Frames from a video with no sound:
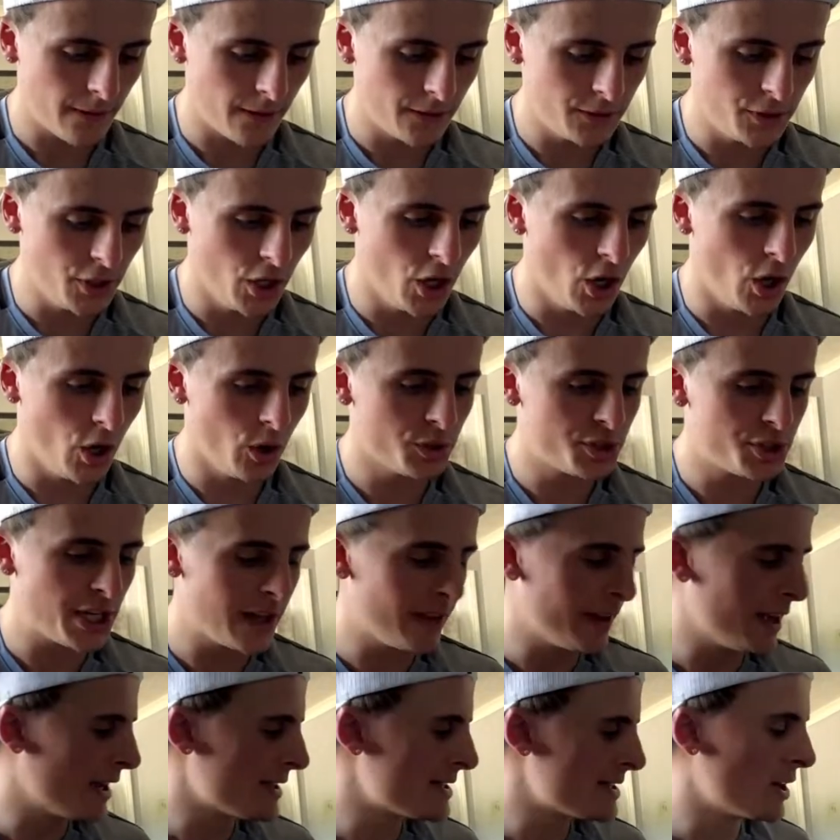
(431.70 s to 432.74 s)
Yo,
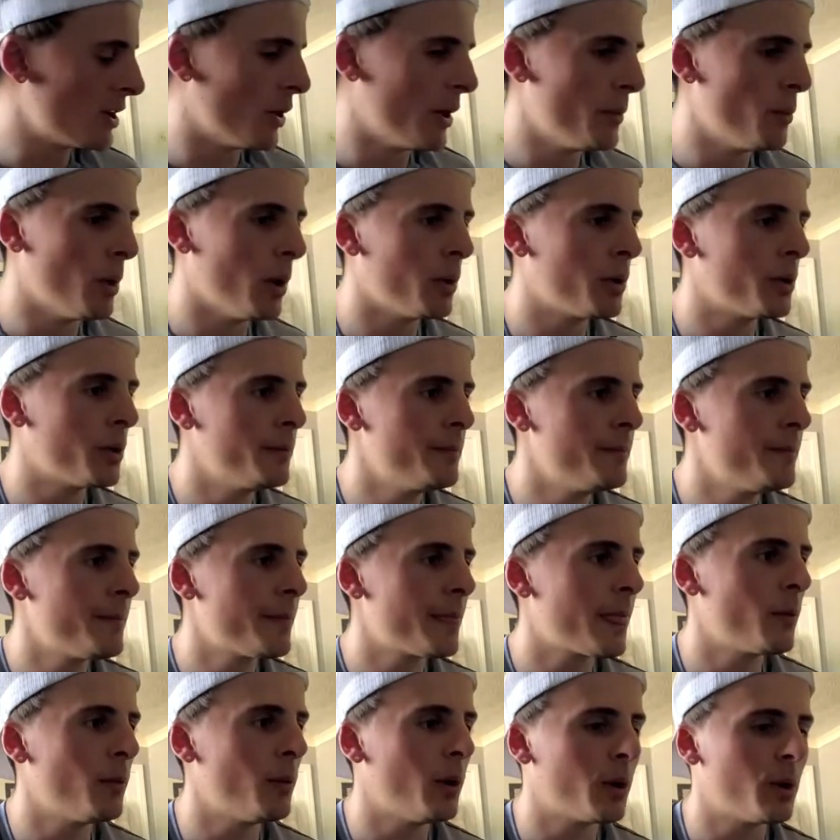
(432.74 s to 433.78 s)
Shelly, how's it going? Welcome.
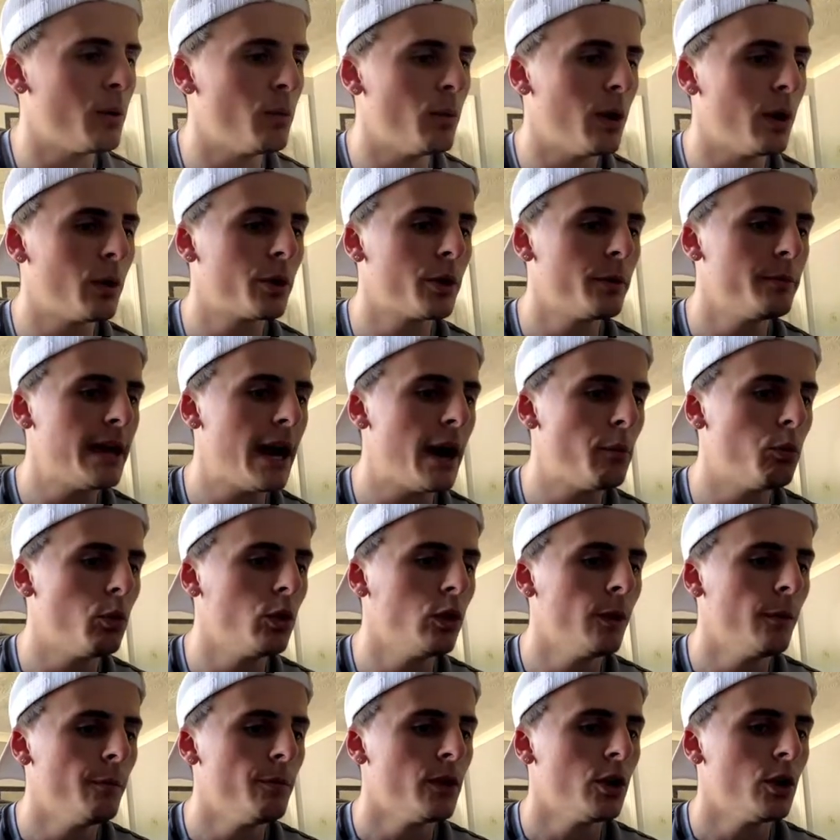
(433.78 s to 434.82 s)
Yeah, we'll
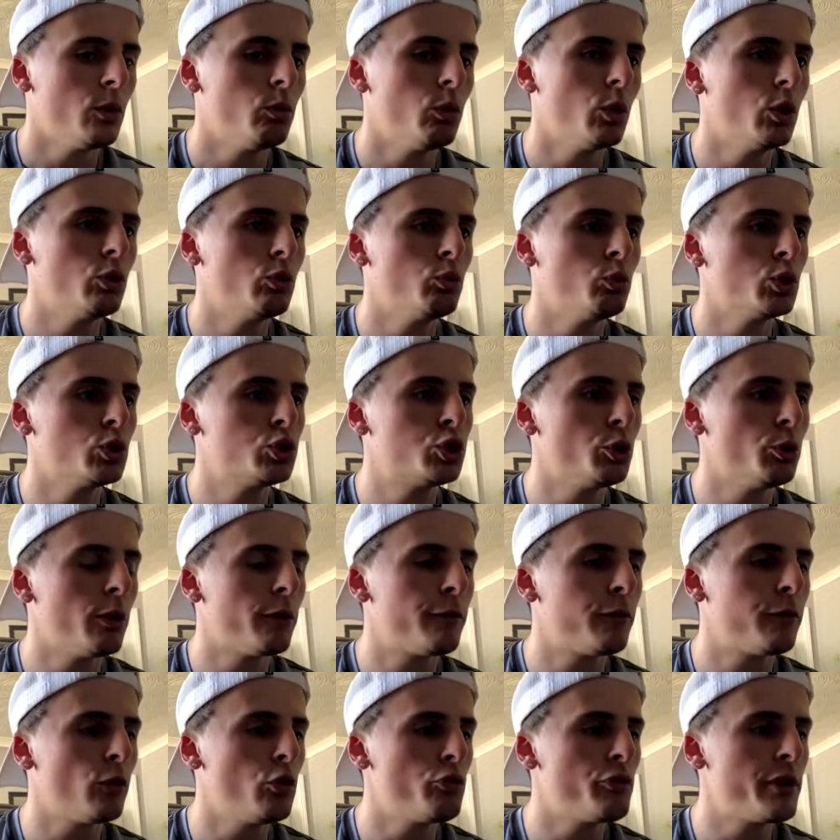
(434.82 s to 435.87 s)
do a
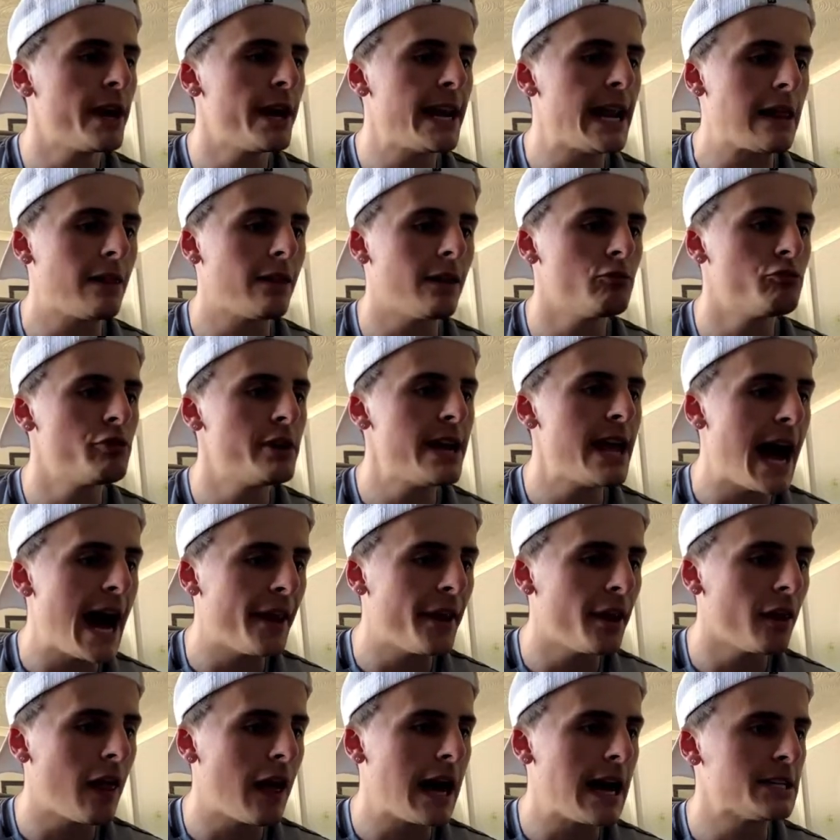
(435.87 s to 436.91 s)
full
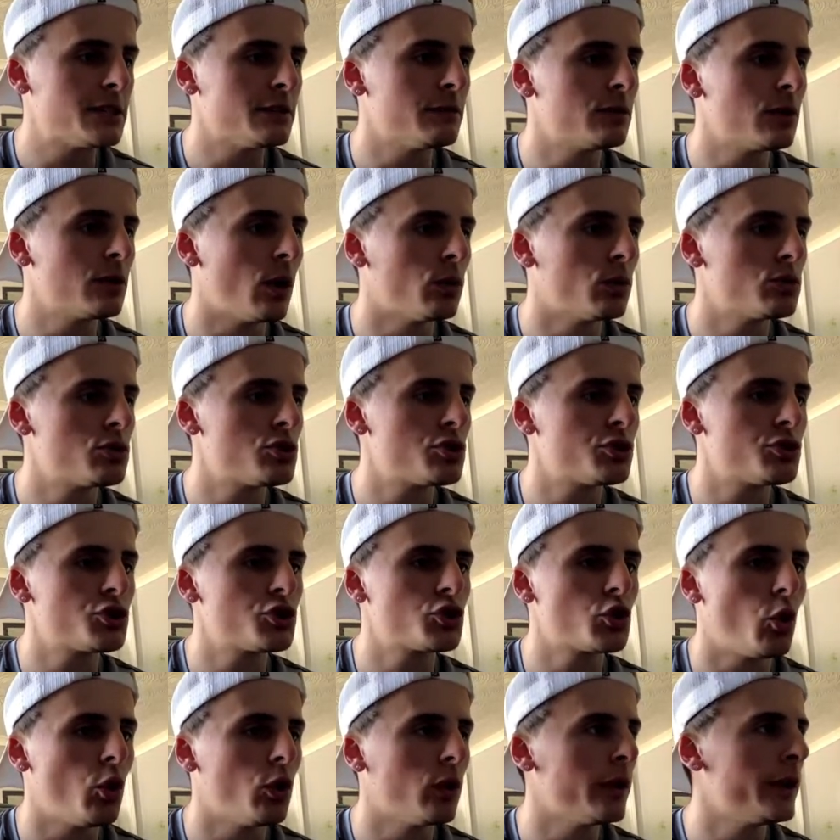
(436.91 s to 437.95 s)
reanalyze of gold
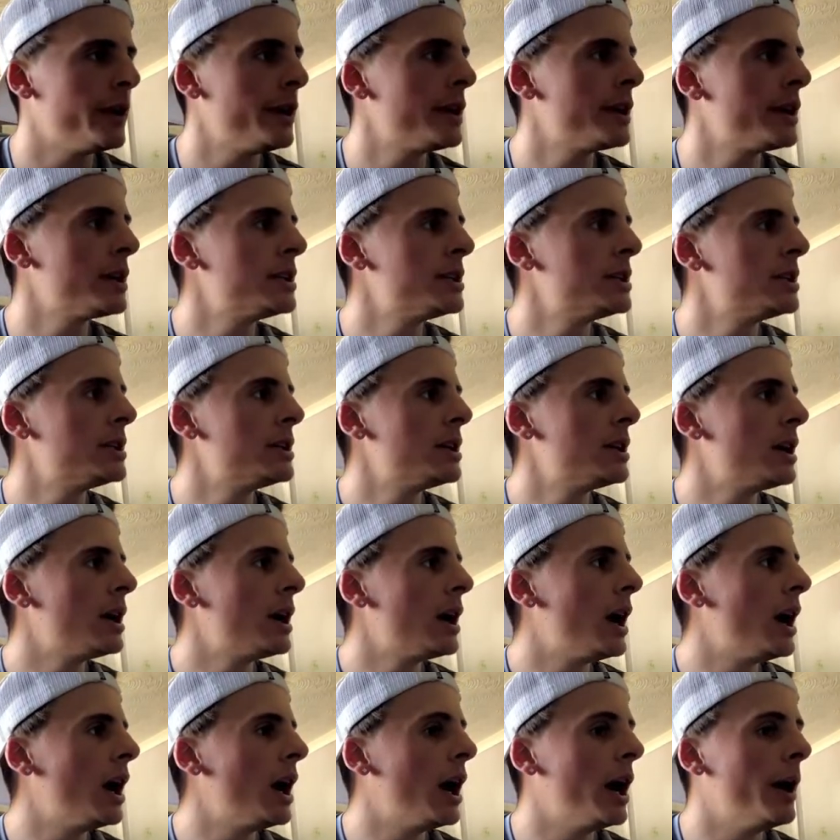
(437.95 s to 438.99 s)
shortly.
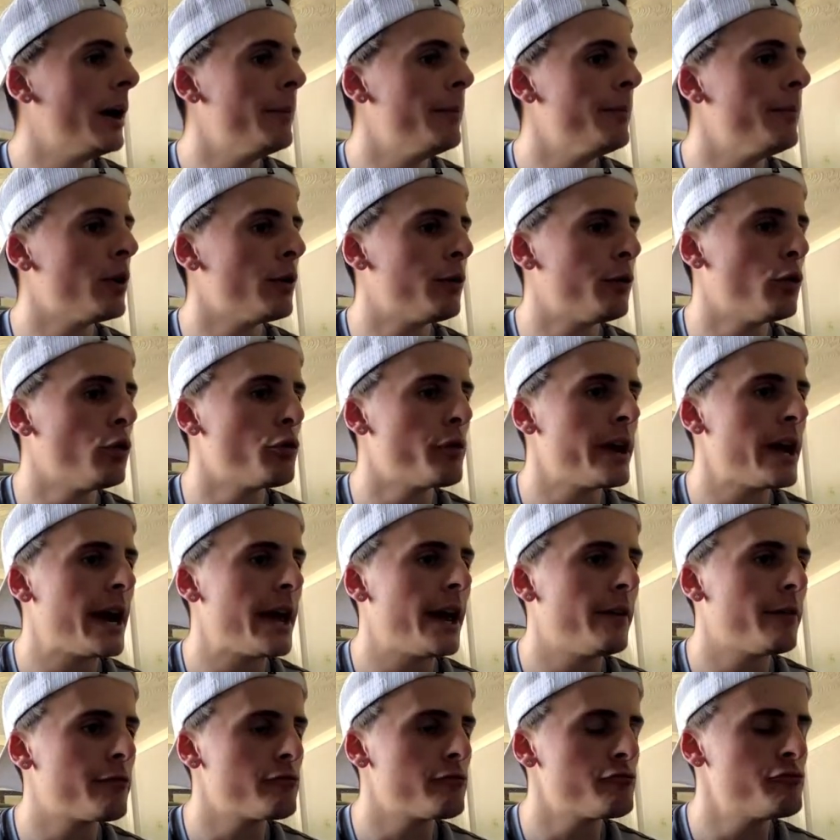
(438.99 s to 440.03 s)
A full
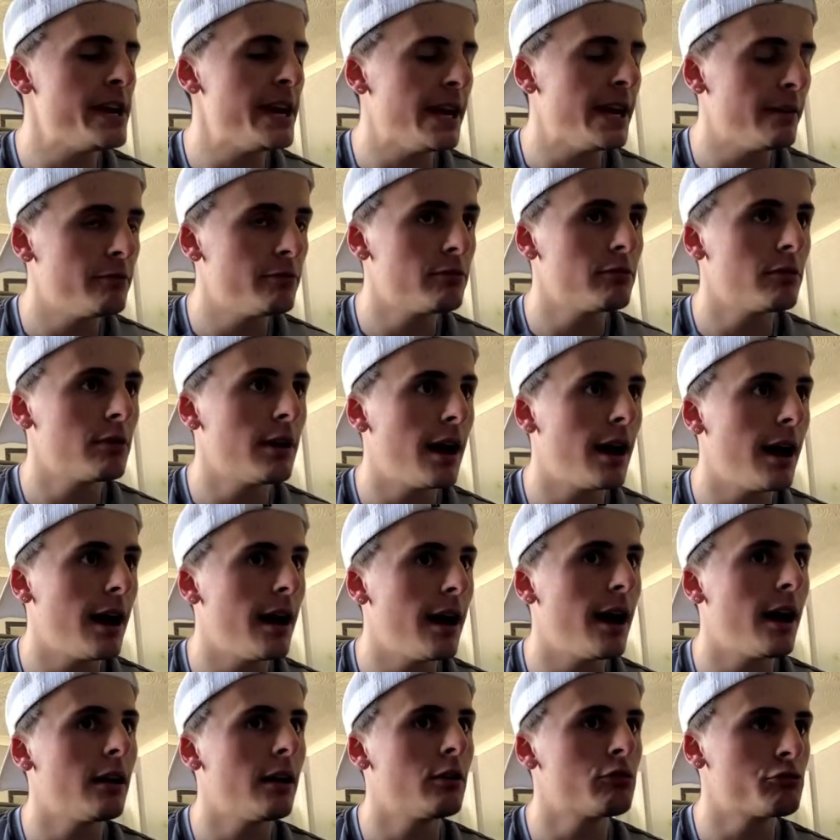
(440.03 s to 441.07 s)

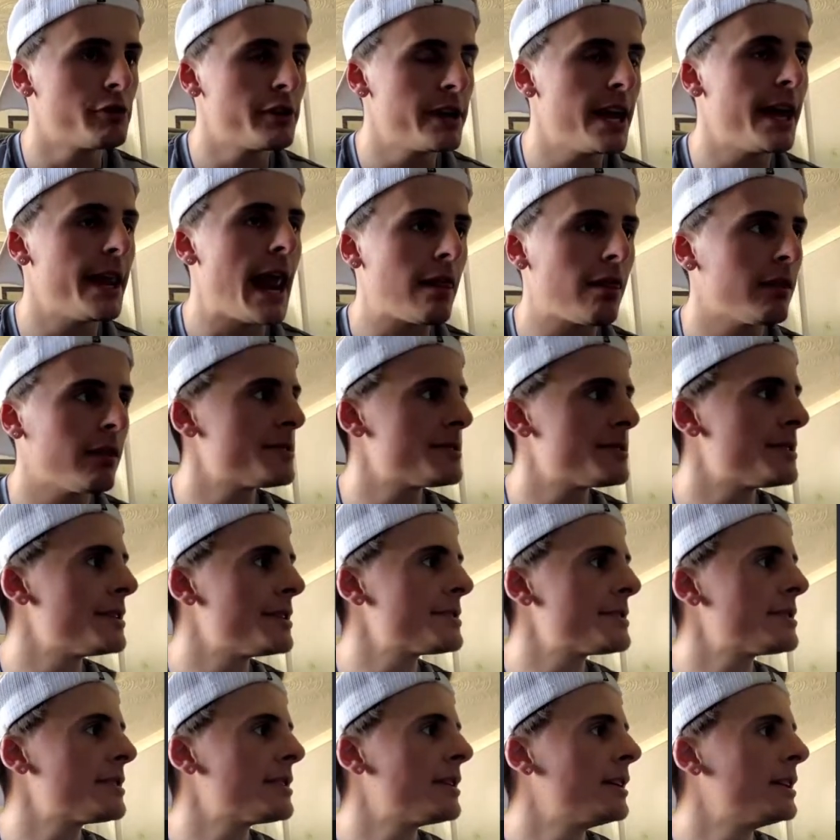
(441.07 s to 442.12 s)

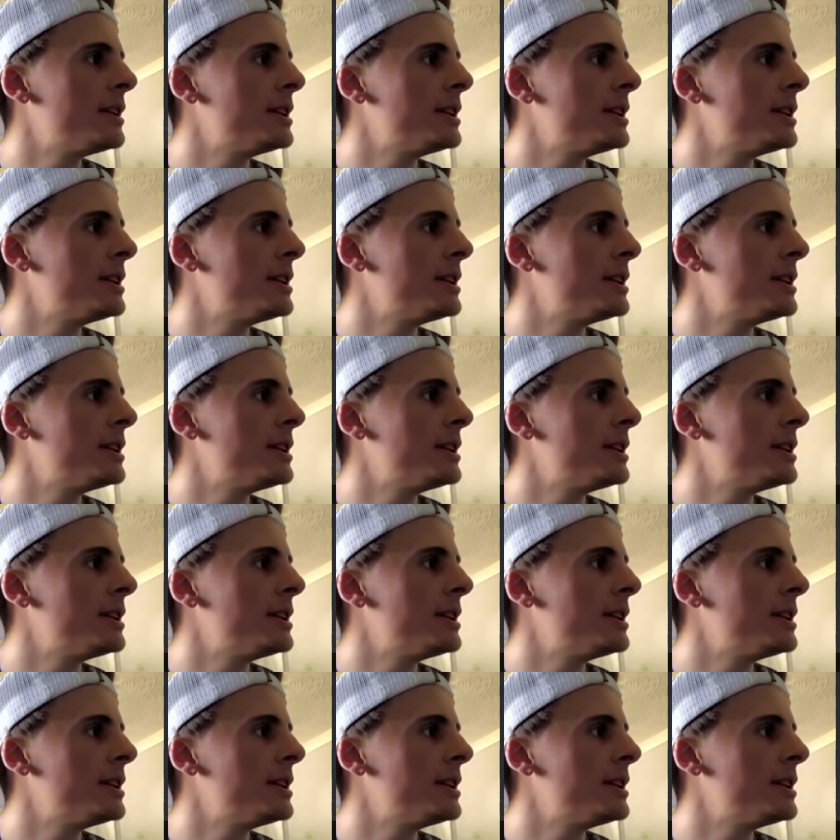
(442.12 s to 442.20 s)
reanalysis.